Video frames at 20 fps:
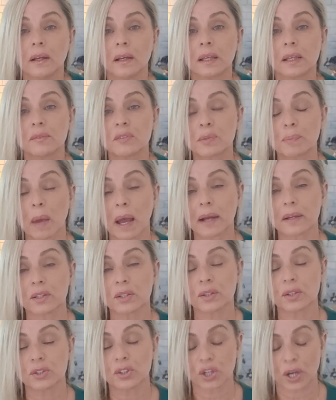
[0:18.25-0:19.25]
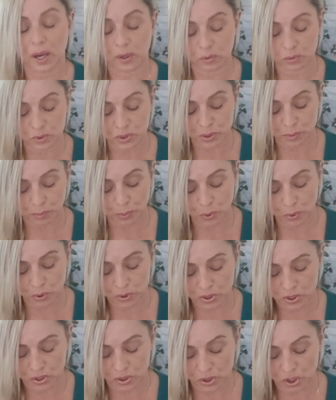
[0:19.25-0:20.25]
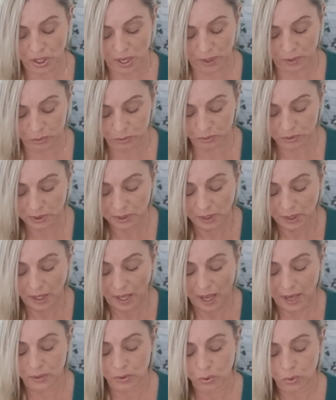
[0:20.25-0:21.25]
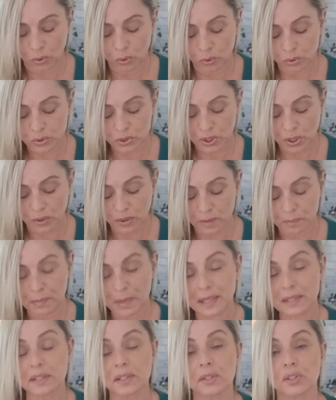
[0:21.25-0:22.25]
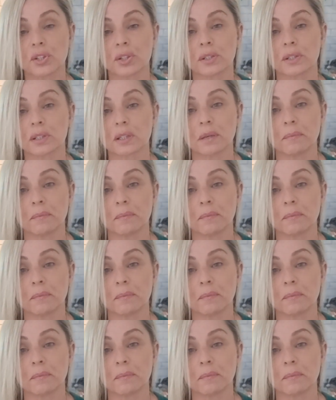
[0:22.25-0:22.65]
gives back to the channel, supports the channel, and also the messages.